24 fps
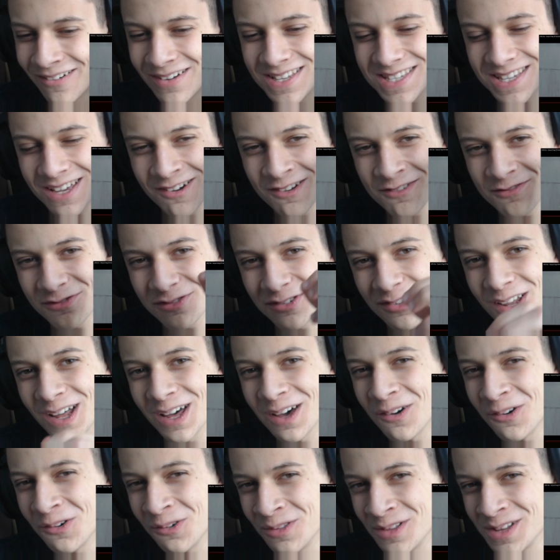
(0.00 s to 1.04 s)
it's going through
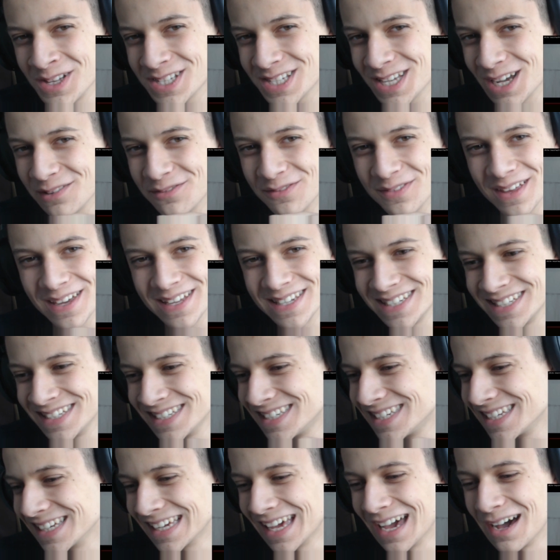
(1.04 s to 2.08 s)
like all the stuff they did
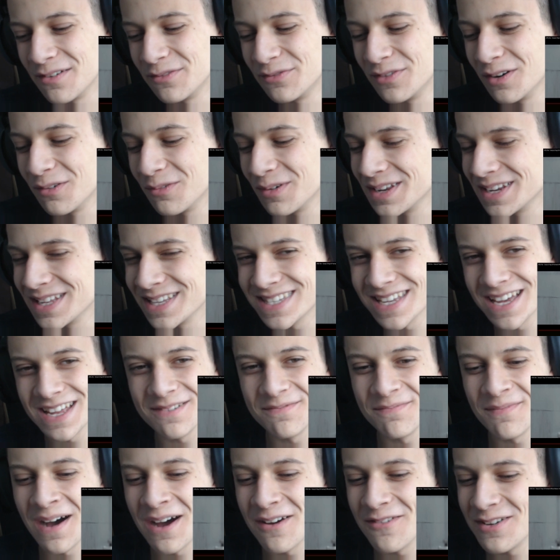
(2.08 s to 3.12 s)
together when he said
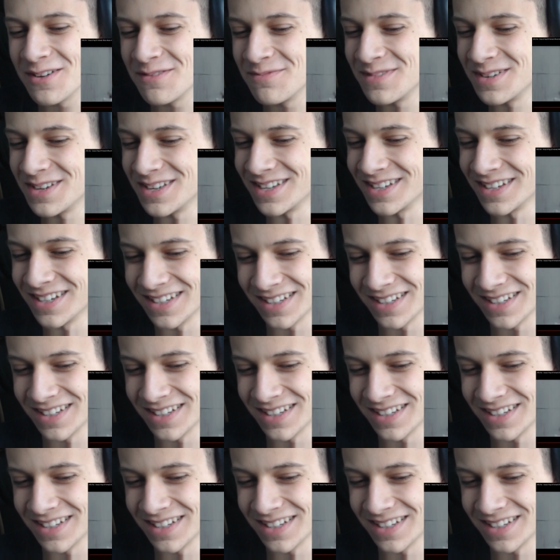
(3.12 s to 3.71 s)
marry me.